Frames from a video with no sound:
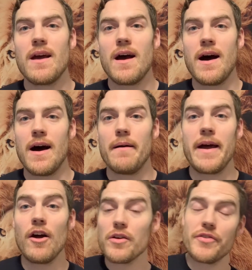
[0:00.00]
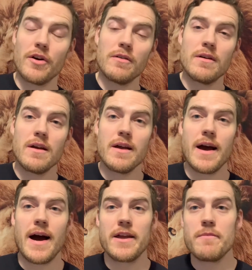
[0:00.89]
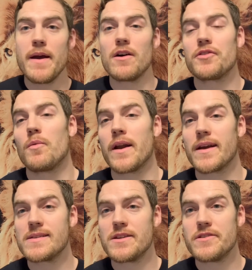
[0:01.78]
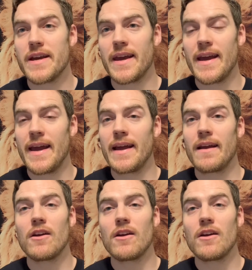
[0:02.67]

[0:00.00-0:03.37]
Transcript: And also, you may also want to consider taking a